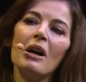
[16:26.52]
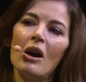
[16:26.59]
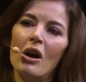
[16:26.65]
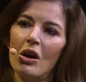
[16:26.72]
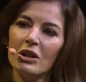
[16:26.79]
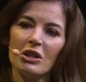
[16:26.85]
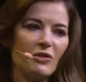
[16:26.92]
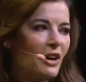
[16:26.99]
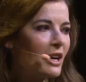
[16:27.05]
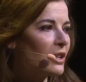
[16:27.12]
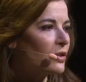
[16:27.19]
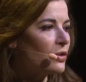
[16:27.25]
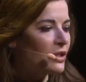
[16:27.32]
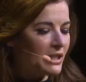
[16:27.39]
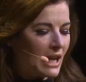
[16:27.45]
hard if I
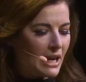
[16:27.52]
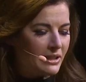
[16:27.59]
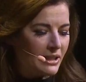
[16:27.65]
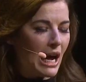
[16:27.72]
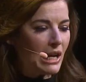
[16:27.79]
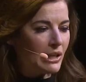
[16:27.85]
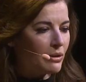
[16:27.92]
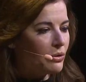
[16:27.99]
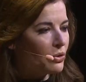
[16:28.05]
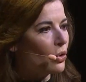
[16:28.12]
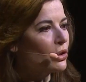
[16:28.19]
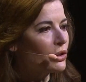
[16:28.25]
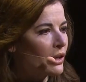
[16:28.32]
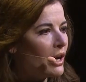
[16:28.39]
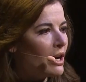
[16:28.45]
sat down and
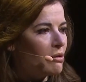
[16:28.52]
thought,